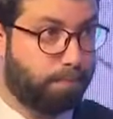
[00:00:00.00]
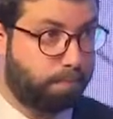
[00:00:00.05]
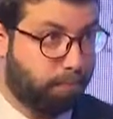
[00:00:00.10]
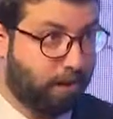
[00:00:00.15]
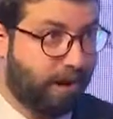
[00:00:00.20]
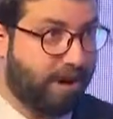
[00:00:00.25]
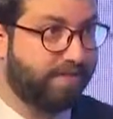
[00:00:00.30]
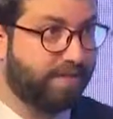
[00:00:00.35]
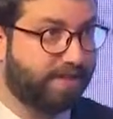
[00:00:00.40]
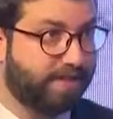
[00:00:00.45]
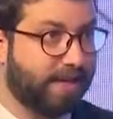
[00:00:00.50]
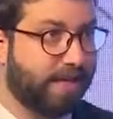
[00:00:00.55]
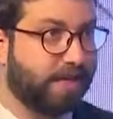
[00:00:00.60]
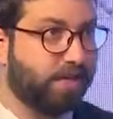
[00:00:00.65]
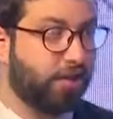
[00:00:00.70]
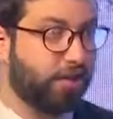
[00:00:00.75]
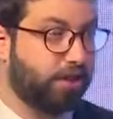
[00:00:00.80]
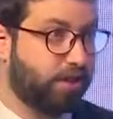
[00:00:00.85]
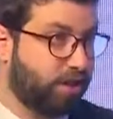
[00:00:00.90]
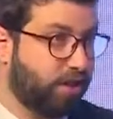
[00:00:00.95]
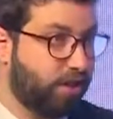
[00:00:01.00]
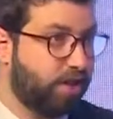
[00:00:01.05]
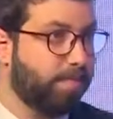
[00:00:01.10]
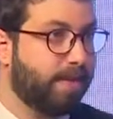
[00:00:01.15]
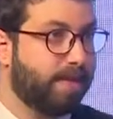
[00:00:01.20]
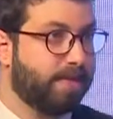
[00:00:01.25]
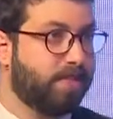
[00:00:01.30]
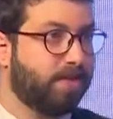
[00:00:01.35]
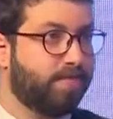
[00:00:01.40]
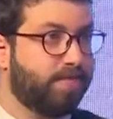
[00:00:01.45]
private sectors to the
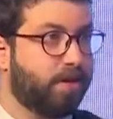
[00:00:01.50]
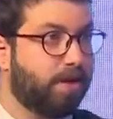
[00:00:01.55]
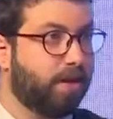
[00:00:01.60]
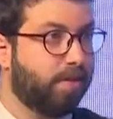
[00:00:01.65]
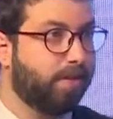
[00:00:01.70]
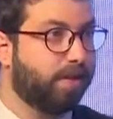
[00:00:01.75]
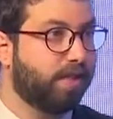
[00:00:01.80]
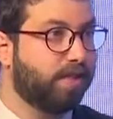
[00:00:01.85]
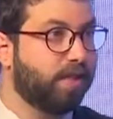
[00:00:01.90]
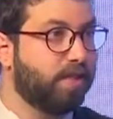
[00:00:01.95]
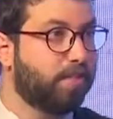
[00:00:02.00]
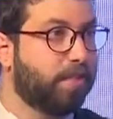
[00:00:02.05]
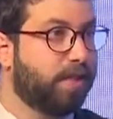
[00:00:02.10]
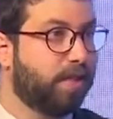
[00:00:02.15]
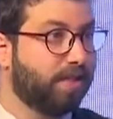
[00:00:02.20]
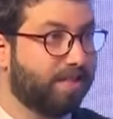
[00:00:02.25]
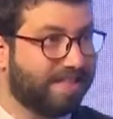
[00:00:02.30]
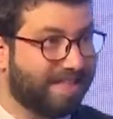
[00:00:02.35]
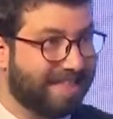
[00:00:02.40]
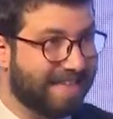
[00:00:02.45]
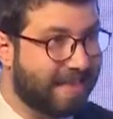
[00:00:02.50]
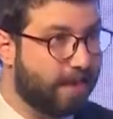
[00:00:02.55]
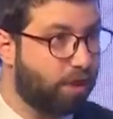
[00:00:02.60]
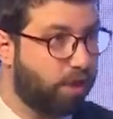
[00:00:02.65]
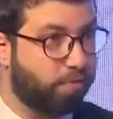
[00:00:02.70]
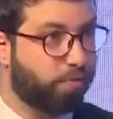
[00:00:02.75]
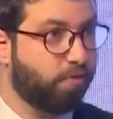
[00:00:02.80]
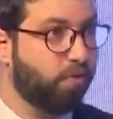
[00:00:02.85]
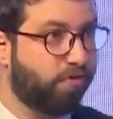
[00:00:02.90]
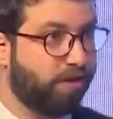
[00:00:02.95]
best of their abilities, because they
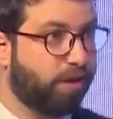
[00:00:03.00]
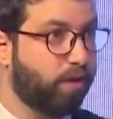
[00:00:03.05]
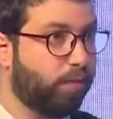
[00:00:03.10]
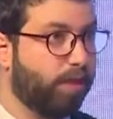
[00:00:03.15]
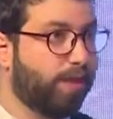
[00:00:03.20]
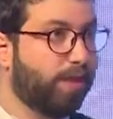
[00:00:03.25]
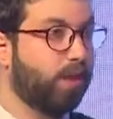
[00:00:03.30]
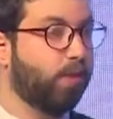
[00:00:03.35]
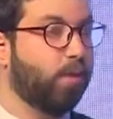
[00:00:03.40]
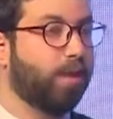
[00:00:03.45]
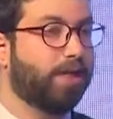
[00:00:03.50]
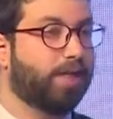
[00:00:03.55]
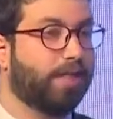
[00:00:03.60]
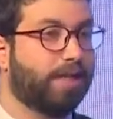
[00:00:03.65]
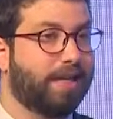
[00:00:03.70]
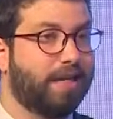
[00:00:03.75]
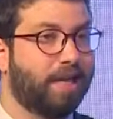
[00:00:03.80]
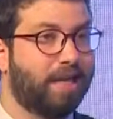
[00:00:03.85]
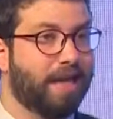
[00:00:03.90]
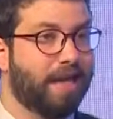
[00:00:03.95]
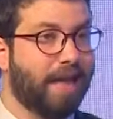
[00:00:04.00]
are moving really quickly,